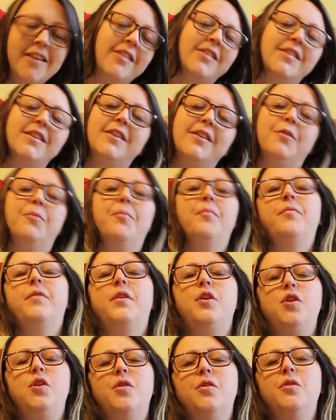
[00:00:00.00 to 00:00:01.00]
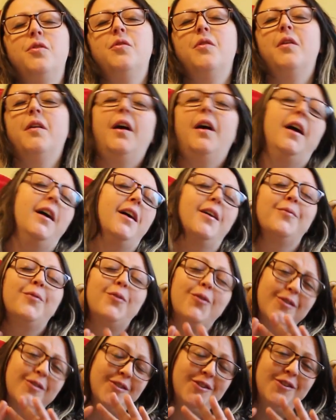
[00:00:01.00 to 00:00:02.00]
so you have
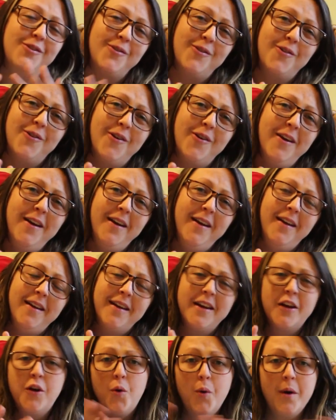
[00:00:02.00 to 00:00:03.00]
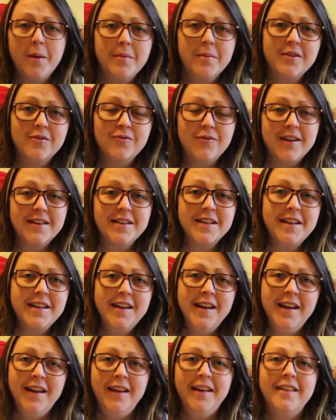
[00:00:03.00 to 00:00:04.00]
got your equipment
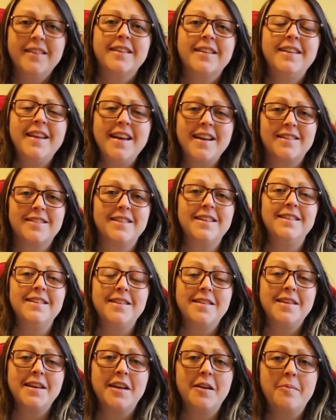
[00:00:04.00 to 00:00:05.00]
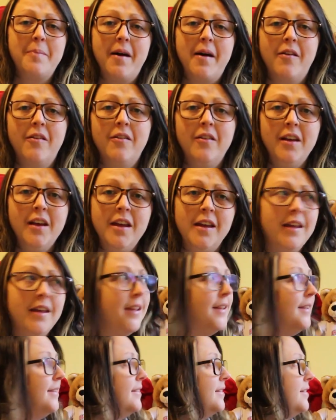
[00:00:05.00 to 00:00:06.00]
ready. The next thing to think about
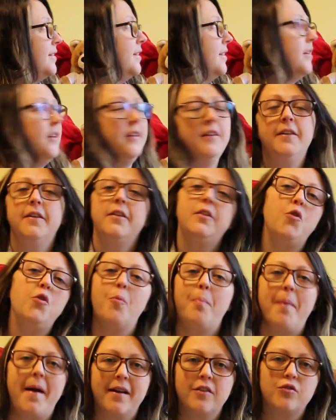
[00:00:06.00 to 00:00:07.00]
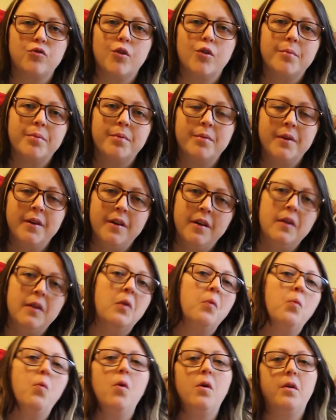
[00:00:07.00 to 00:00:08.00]
is your backdrop,
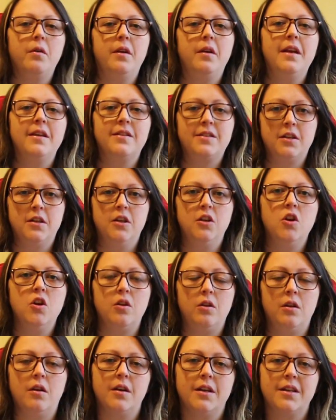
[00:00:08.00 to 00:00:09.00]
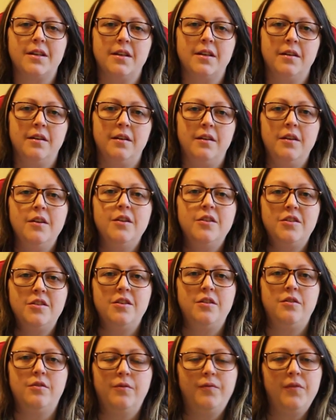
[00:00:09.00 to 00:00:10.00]
what it's going to look like to
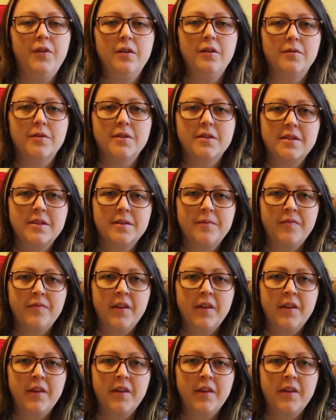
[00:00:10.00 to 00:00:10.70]
your viewers.